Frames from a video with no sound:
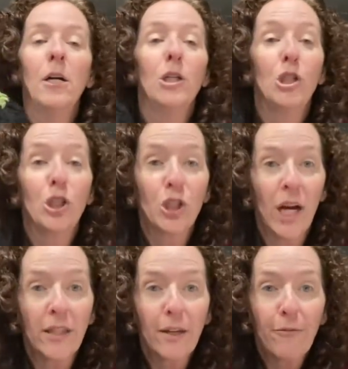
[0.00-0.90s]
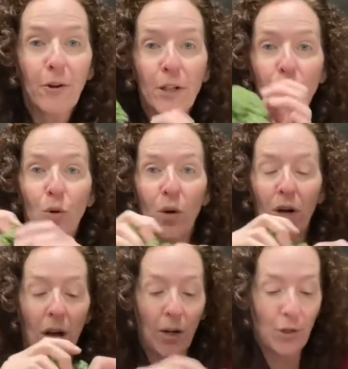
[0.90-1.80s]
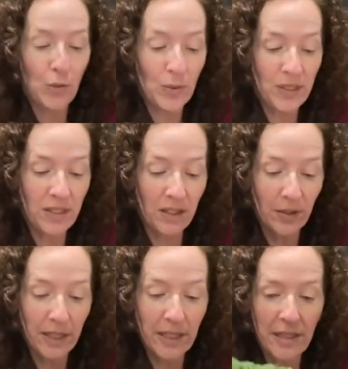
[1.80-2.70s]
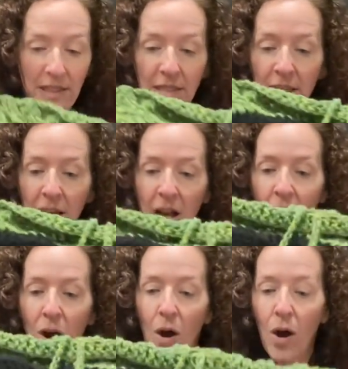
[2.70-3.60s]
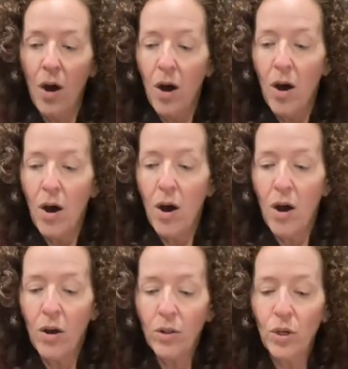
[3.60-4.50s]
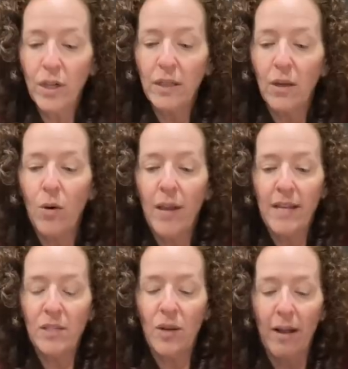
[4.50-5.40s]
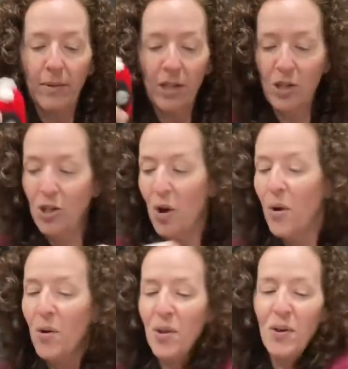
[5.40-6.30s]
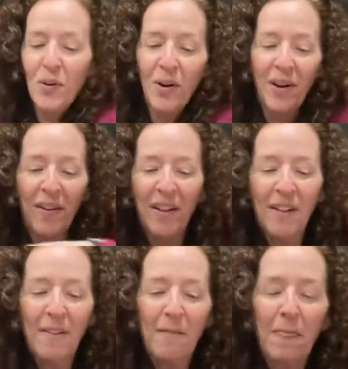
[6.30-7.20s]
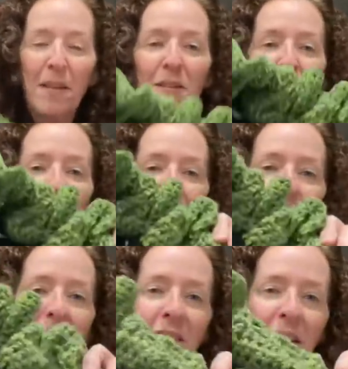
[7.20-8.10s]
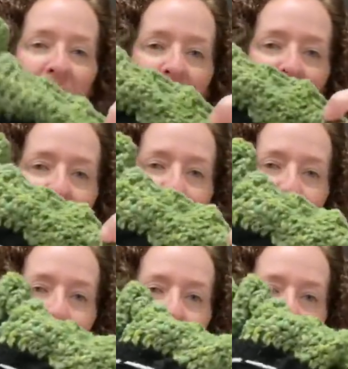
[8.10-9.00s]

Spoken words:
Shut the front door. Are you serious? Oh, look at the, okay, so I'm gonna show you. So there's like the little